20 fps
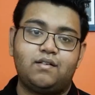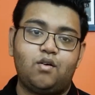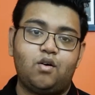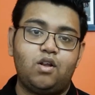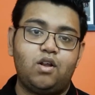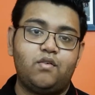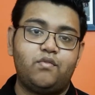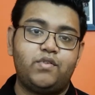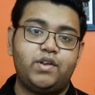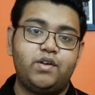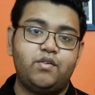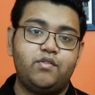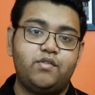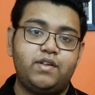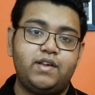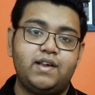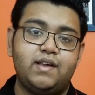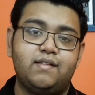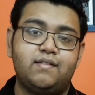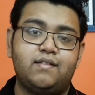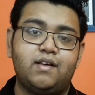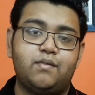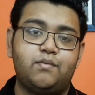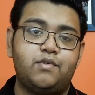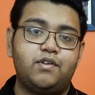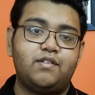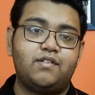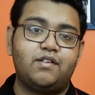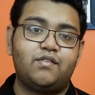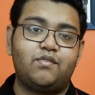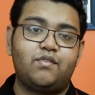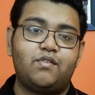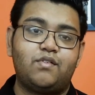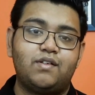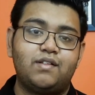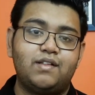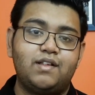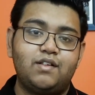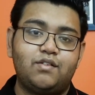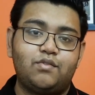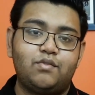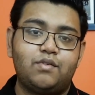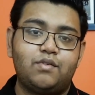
Call of Duty and Subway Surfer on this